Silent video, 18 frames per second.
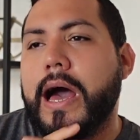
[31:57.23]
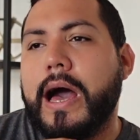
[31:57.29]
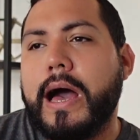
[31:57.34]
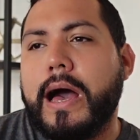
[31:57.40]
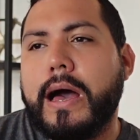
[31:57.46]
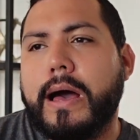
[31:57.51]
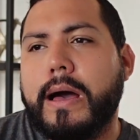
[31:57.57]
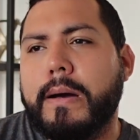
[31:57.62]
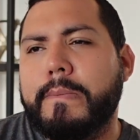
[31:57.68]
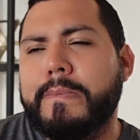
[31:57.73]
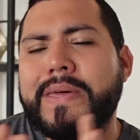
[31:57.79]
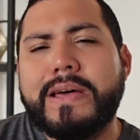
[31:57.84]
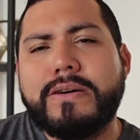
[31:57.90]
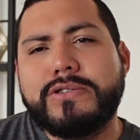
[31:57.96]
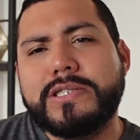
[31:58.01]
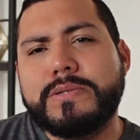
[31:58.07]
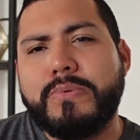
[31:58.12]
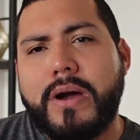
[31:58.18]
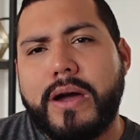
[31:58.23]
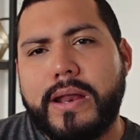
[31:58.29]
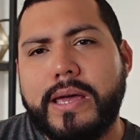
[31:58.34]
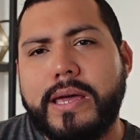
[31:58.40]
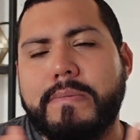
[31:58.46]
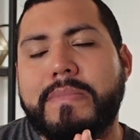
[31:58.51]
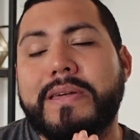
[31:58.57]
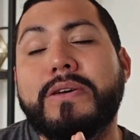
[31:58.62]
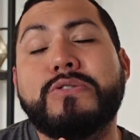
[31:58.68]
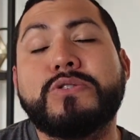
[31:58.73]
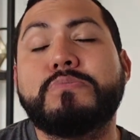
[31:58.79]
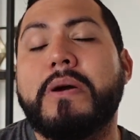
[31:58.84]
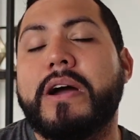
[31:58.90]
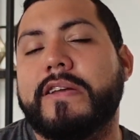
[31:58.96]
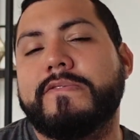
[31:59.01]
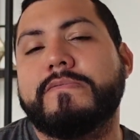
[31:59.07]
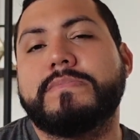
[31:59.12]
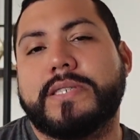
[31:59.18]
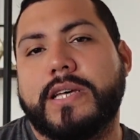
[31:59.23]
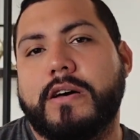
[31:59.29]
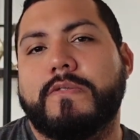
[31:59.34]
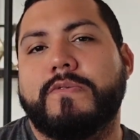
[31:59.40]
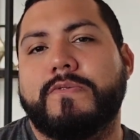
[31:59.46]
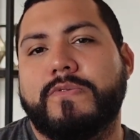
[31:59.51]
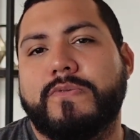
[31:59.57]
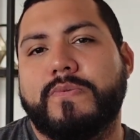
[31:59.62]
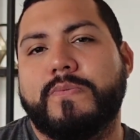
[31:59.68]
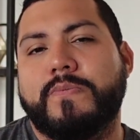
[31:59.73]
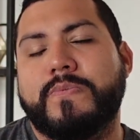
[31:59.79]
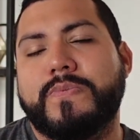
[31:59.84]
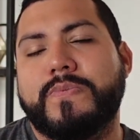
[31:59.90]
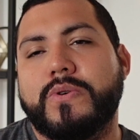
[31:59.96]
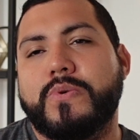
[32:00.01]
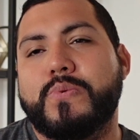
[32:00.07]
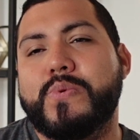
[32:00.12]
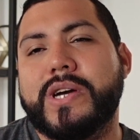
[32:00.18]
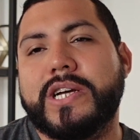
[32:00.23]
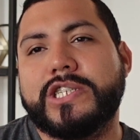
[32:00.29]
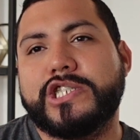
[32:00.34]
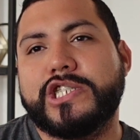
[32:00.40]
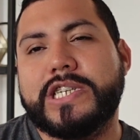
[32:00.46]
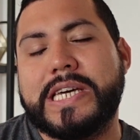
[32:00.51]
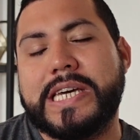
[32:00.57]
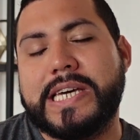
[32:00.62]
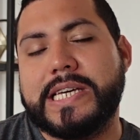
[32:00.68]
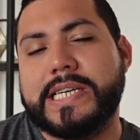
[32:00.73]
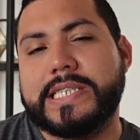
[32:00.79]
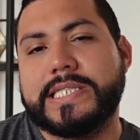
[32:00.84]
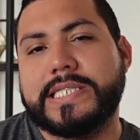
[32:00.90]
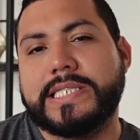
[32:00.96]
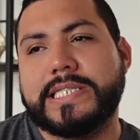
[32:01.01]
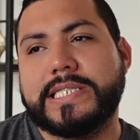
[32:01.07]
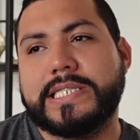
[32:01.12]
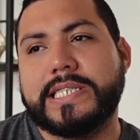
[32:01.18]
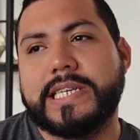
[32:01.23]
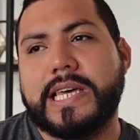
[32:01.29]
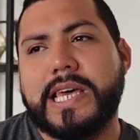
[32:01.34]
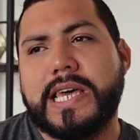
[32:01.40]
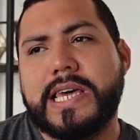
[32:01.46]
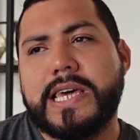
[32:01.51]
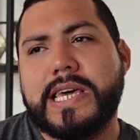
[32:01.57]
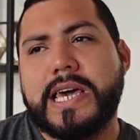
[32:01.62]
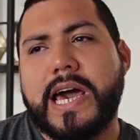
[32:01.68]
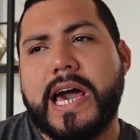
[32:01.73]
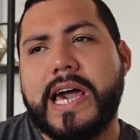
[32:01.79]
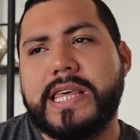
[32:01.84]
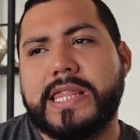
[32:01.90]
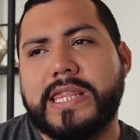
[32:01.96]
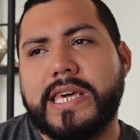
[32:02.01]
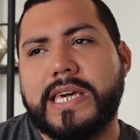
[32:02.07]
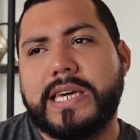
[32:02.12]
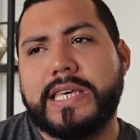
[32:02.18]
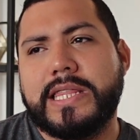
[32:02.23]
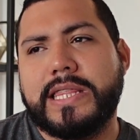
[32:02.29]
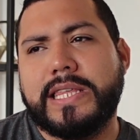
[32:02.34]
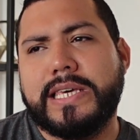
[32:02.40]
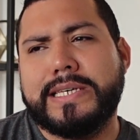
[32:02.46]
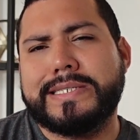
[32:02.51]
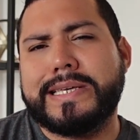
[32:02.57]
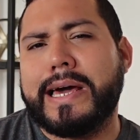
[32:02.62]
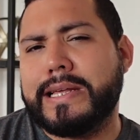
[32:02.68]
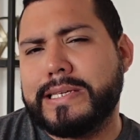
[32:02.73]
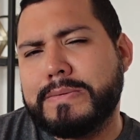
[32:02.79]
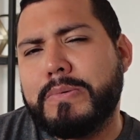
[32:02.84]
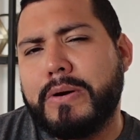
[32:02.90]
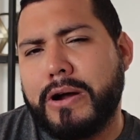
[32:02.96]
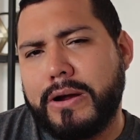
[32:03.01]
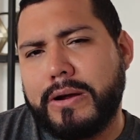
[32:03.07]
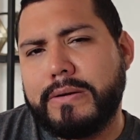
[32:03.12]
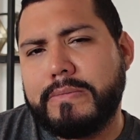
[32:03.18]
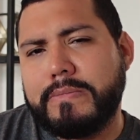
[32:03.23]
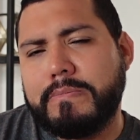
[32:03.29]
And I was just proud of him, and he was proud of himself, which is, I think, the saddest part.